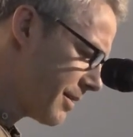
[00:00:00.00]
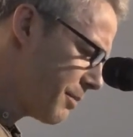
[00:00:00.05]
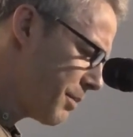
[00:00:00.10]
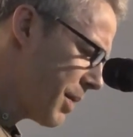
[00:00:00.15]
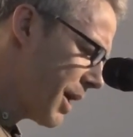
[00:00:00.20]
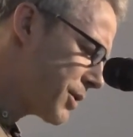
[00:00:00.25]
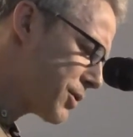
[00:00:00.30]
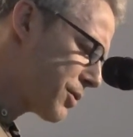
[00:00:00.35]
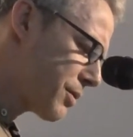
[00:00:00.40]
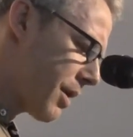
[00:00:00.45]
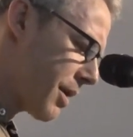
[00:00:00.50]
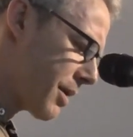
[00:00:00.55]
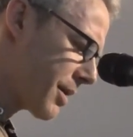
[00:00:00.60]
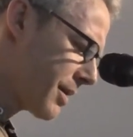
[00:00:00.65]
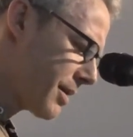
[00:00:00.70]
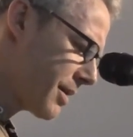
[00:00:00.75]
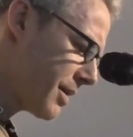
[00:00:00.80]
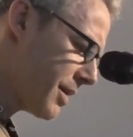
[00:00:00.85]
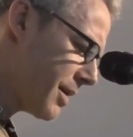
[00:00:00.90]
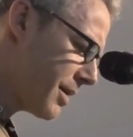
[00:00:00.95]
Petrarch,
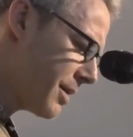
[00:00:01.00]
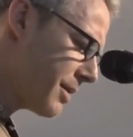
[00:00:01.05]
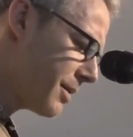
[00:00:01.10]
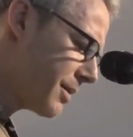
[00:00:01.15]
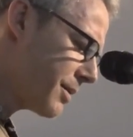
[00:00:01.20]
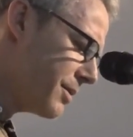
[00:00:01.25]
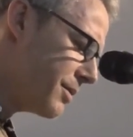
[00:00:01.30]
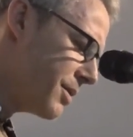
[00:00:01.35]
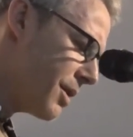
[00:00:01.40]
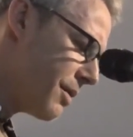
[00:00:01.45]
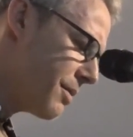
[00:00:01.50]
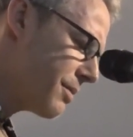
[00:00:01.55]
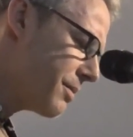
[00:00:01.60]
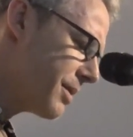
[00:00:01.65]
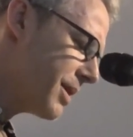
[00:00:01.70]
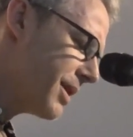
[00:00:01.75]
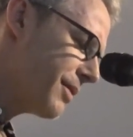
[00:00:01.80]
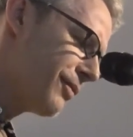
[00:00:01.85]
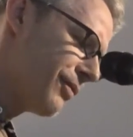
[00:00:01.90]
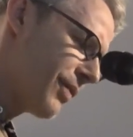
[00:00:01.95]
you
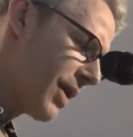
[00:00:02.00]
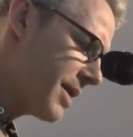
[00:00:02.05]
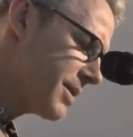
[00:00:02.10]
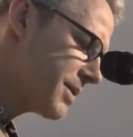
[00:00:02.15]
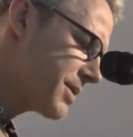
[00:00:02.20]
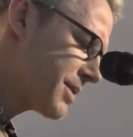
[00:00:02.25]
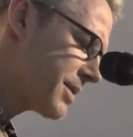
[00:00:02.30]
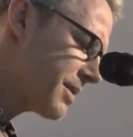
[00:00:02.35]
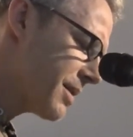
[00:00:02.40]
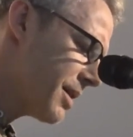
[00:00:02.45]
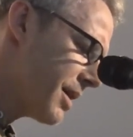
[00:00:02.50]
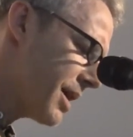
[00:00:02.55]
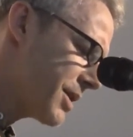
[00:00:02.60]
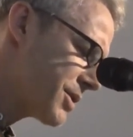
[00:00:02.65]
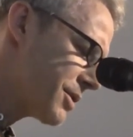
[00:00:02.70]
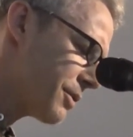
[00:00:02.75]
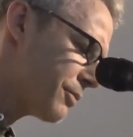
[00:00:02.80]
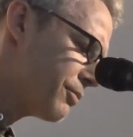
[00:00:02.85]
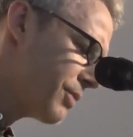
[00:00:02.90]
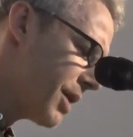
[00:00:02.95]
know, in France, I
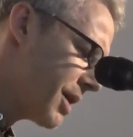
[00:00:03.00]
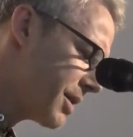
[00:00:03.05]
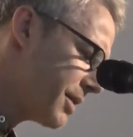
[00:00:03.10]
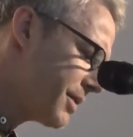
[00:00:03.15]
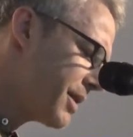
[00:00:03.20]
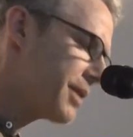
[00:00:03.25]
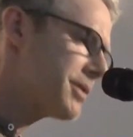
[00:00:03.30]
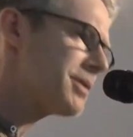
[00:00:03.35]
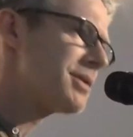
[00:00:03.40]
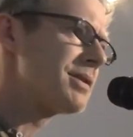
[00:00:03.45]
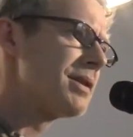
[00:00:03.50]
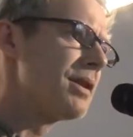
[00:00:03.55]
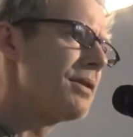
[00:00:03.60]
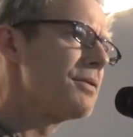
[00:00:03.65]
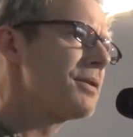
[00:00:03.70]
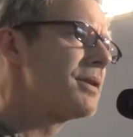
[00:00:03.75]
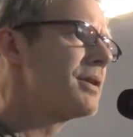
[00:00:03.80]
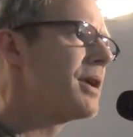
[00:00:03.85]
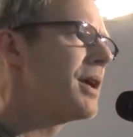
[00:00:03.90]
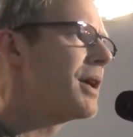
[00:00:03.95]
shall run on that
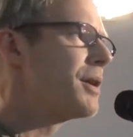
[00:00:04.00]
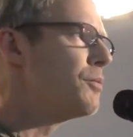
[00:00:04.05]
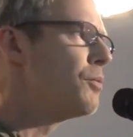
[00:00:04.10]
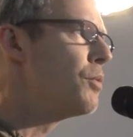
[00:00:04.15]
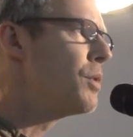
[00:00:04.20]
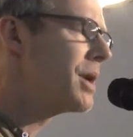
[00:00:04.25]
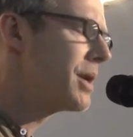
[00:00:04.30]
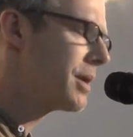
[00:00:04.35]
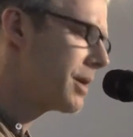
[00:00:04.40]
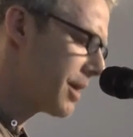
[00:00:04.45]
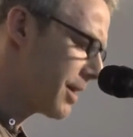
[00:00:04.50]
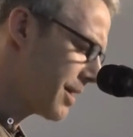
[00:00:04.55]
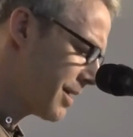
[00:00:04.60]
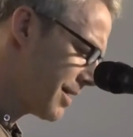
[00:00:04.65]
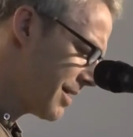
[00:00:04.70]
slogan and win.